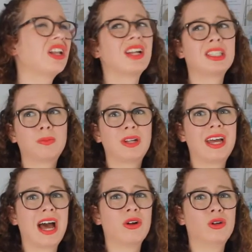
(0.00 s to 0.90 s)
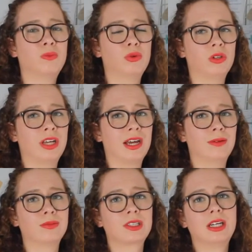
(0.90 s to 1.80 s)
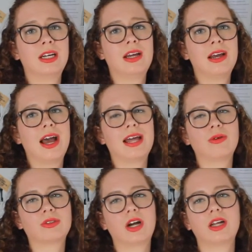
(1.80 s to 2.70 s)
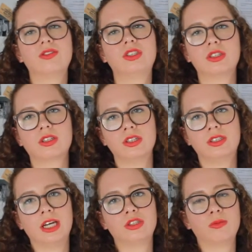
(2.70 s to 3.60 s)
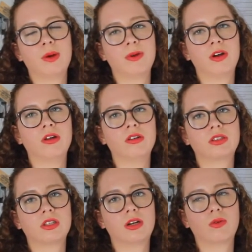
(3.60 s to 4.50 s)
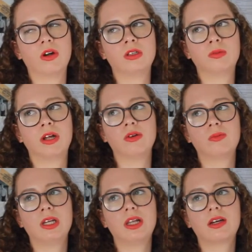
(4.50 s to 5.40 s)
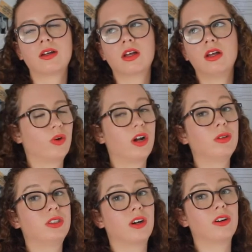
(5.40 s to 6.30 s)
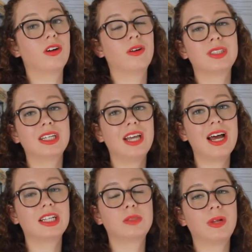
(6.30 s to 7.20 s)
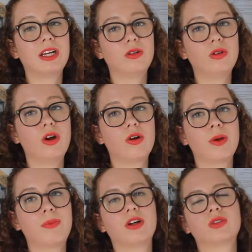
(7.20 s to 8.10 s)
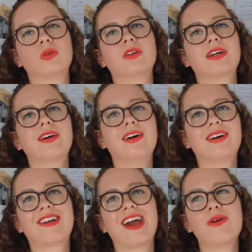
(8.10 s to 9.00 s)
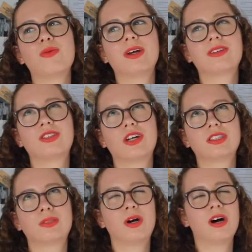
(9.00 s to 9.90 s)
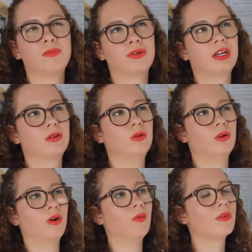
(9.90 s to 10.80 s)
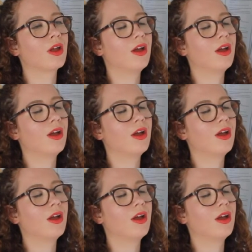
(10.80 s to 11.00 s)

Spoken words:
let's play adult board games. And that was kind of still at the stage where my parents wanted to play with me. When I was younger, I was yeah, let's play Cluedo, and my parents were all oh, okay, we'll make the child smart and play Cluedo.